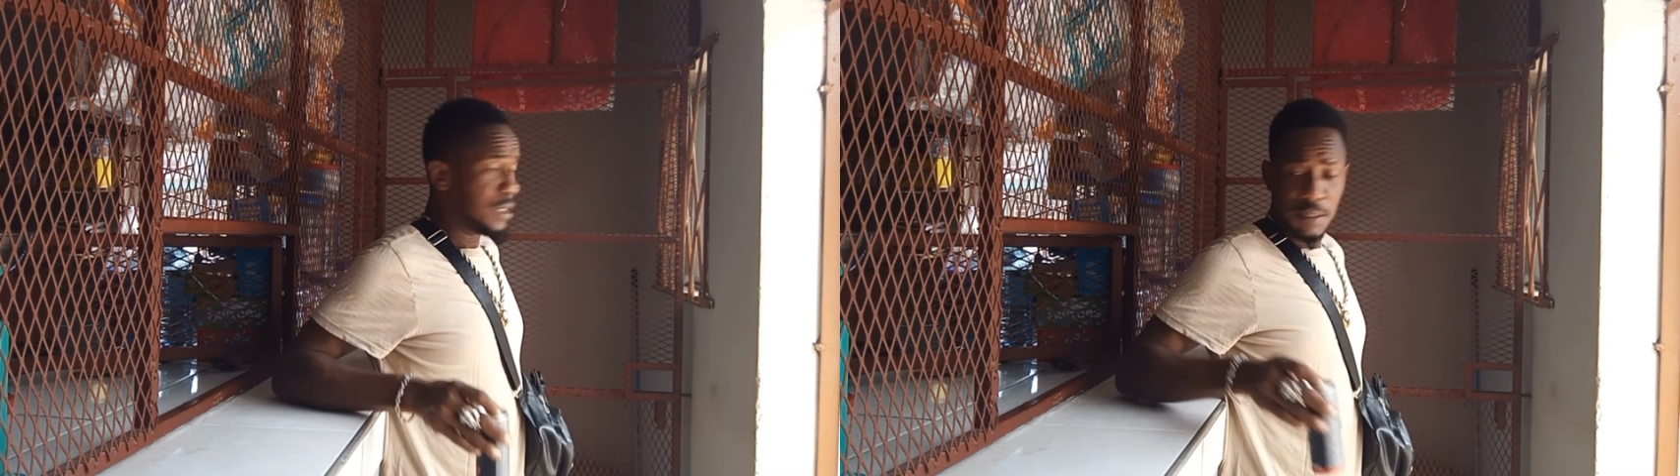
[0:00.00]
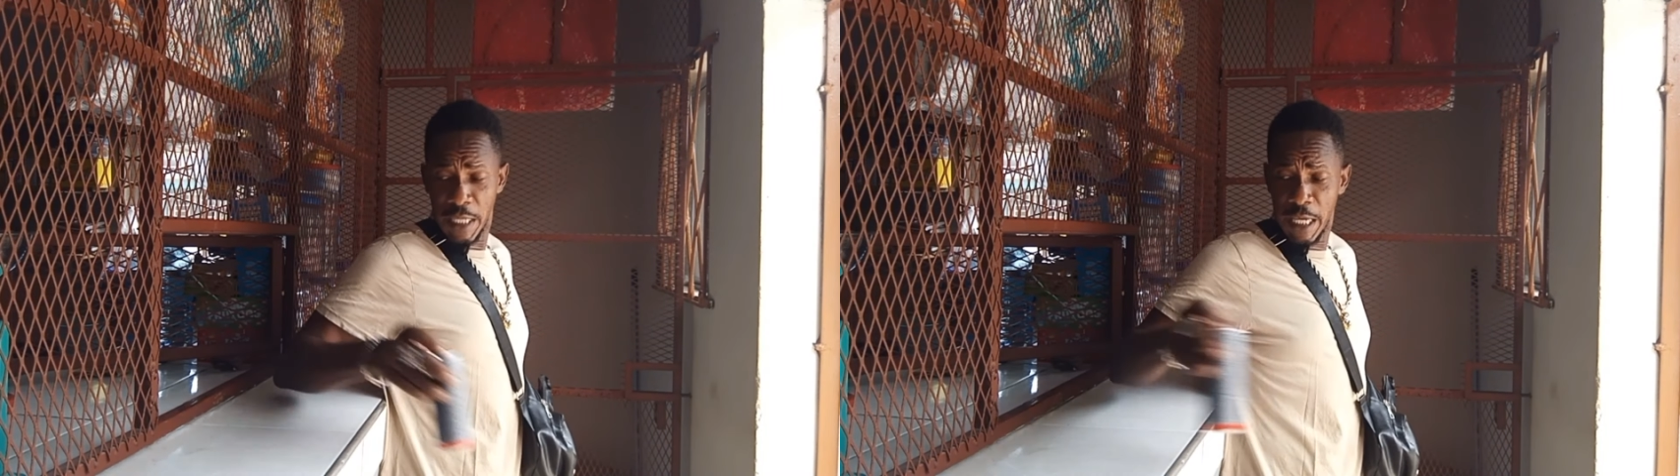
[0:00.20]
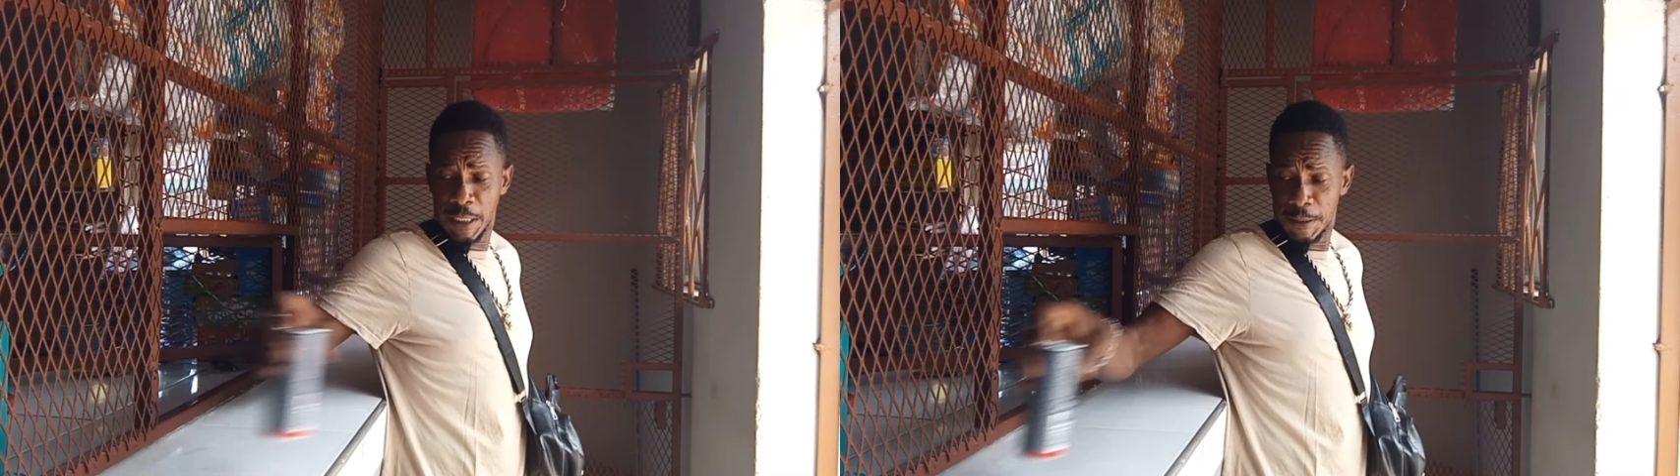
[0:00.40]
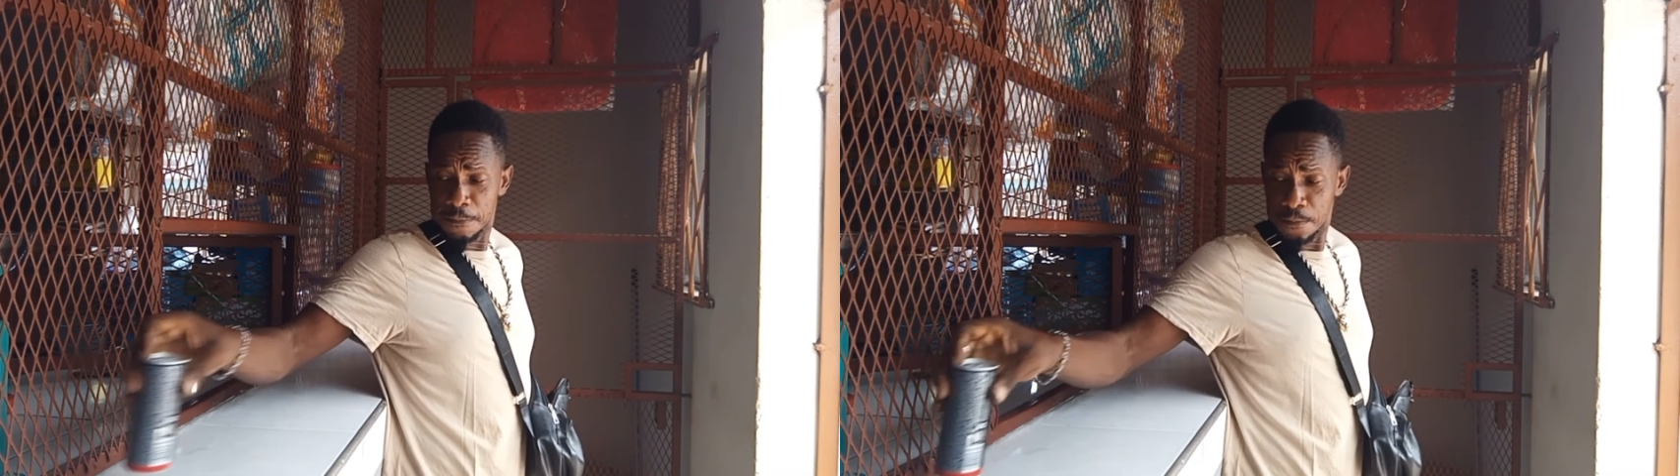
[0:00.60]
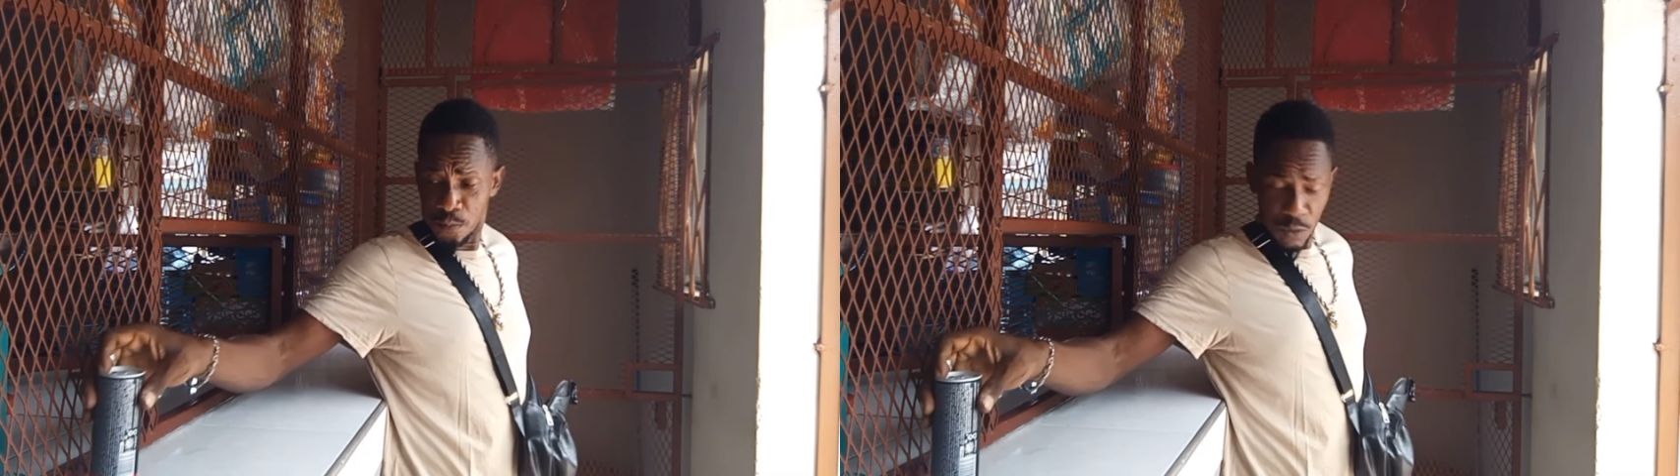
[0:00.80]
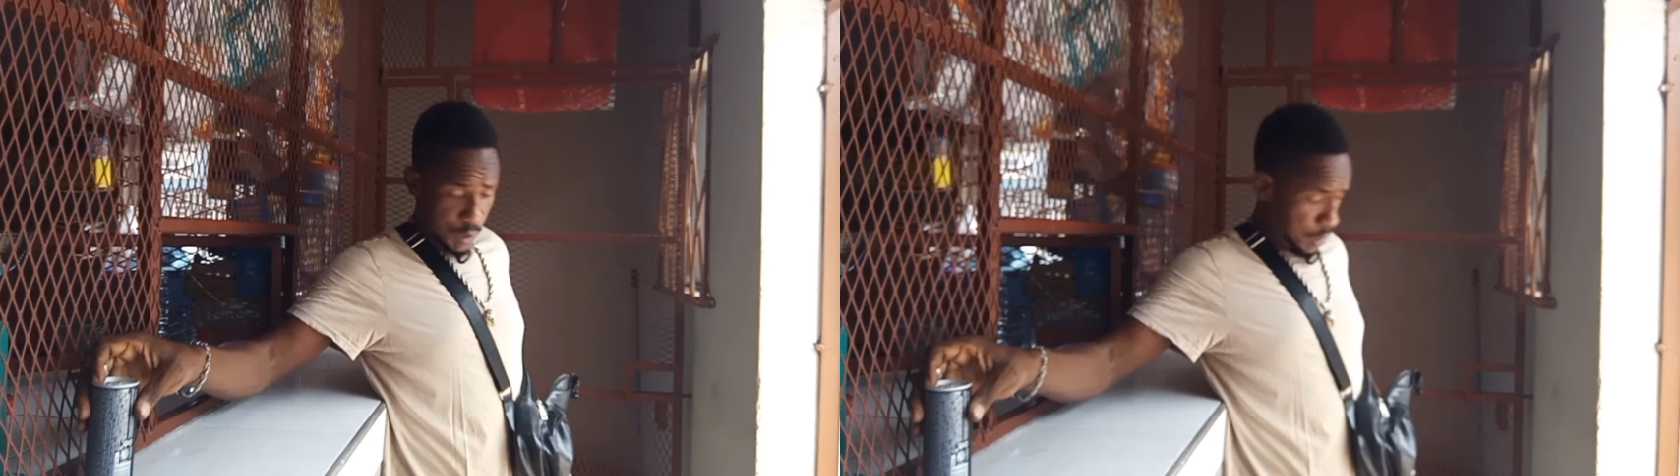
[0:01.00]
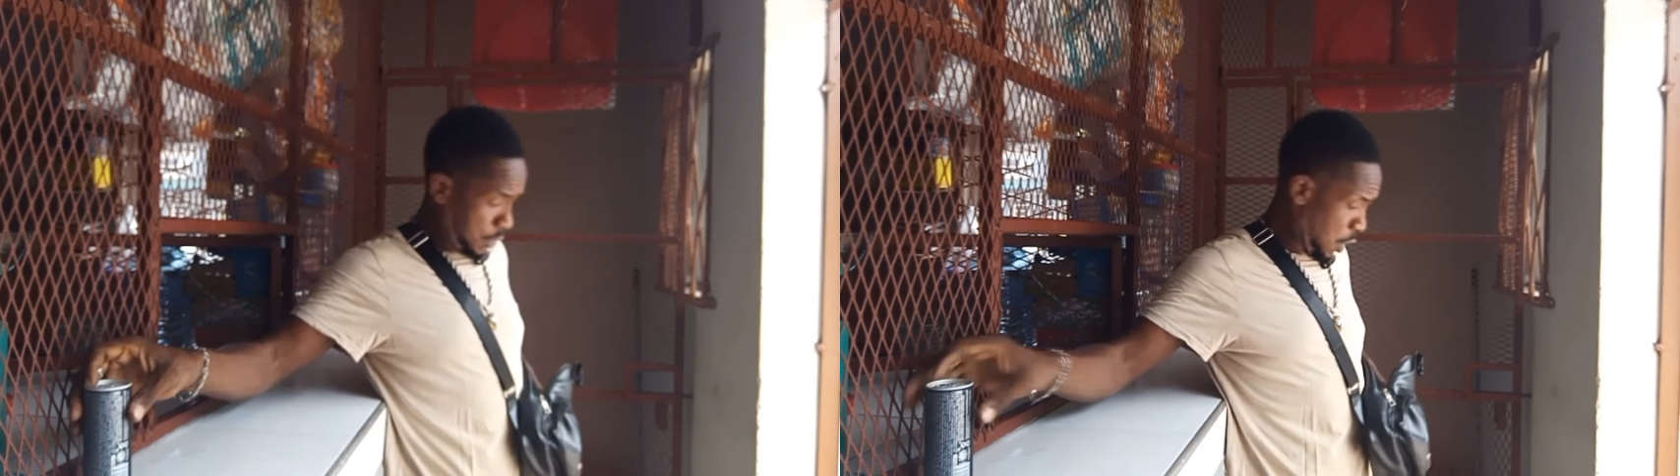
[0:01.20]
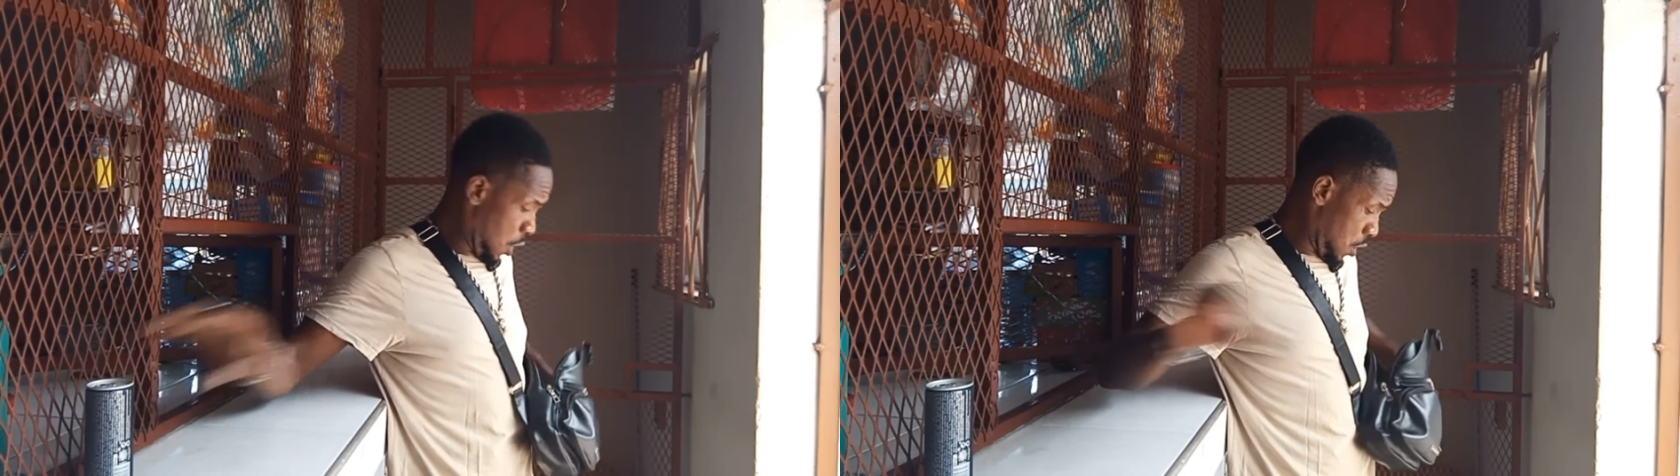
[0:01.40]
See?
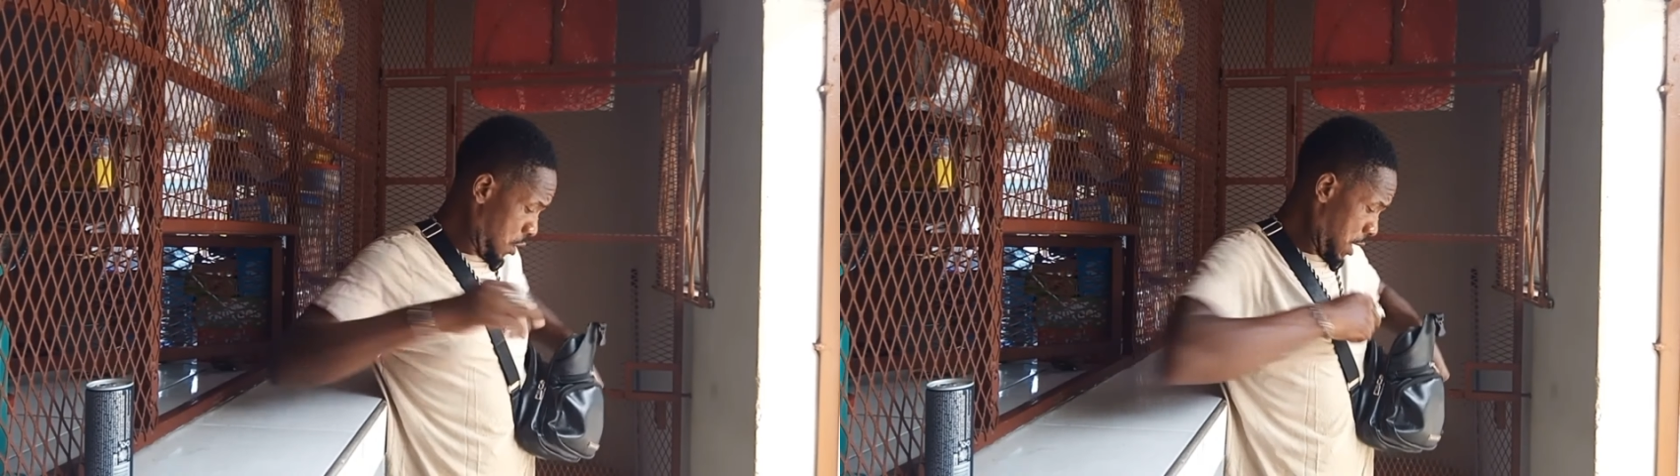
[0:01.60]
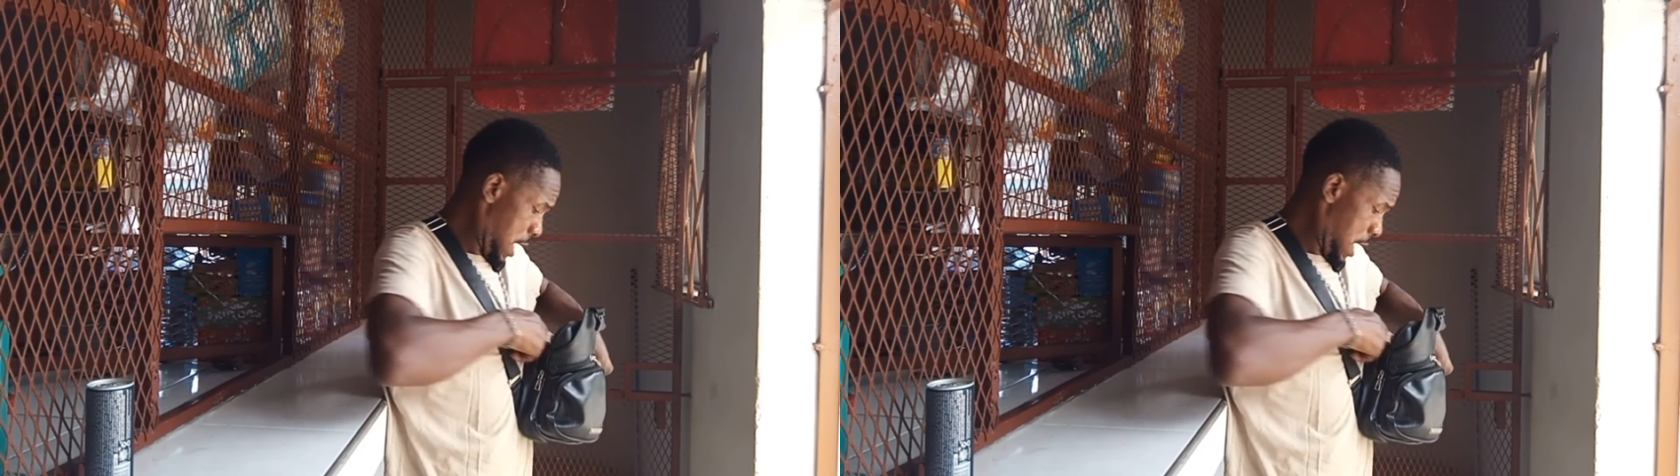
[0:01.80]
So